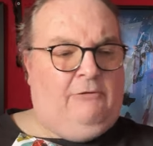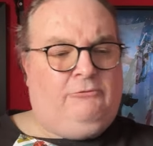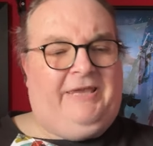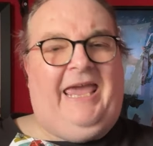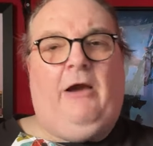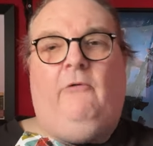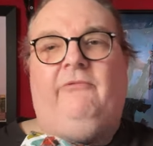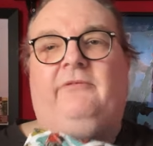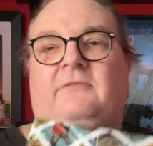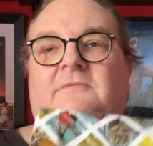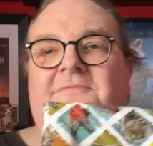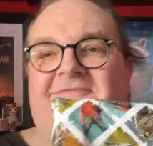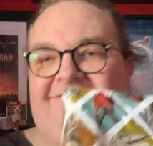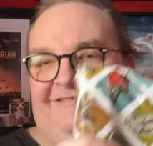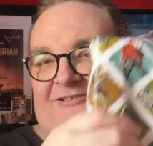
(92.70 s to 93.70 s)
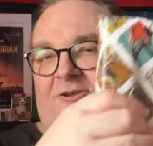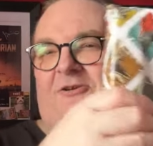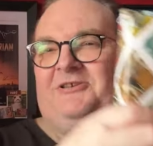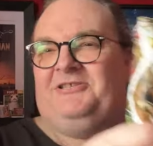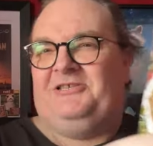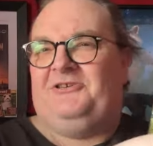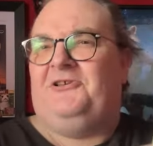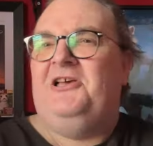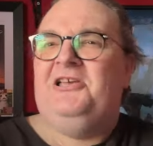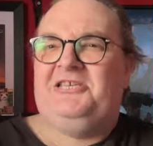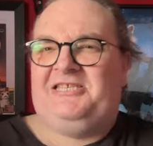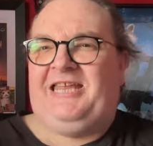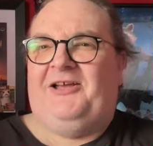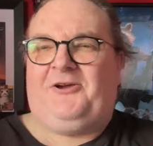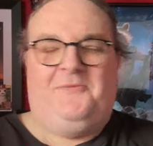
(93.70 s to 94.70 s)
Get off.
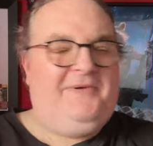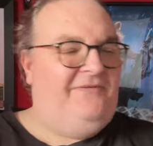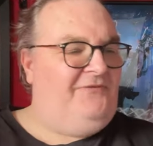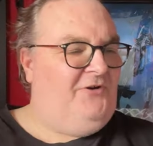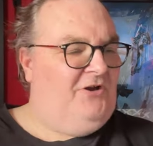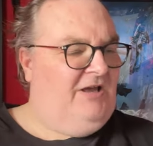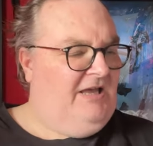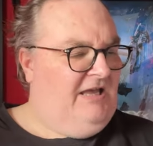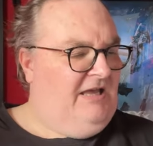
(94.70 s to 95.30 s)
Stuck on my foot.